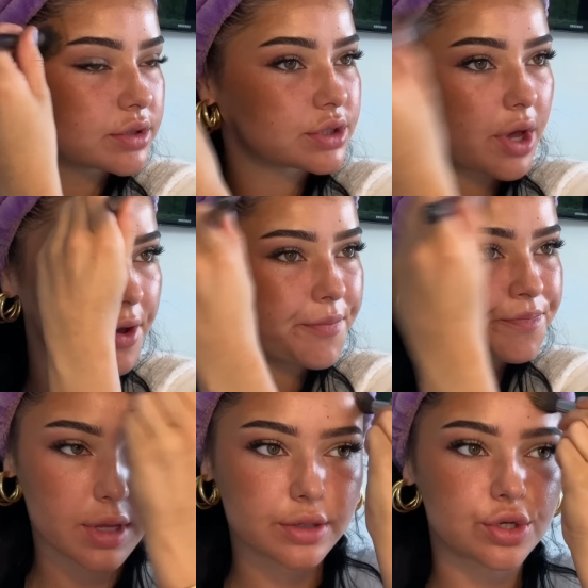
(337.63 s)
So
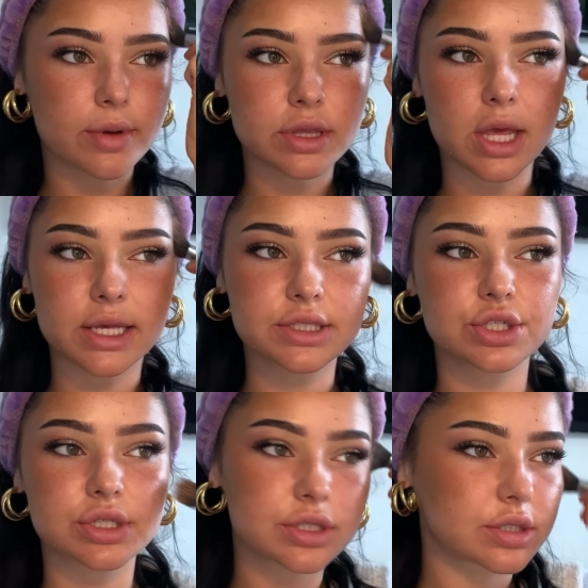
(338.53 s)
doing this
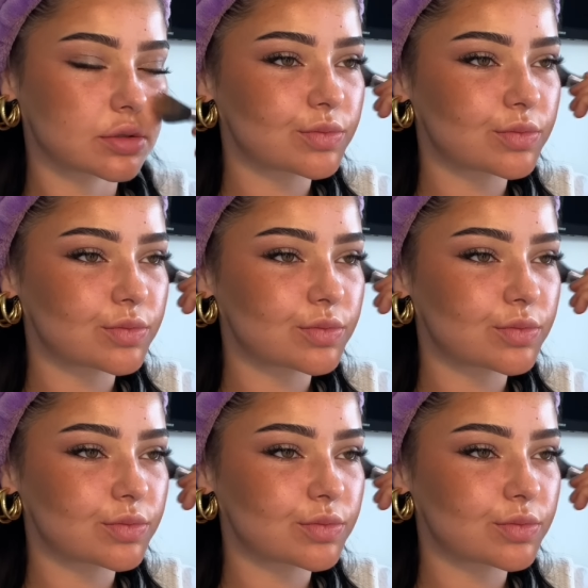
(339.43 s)
just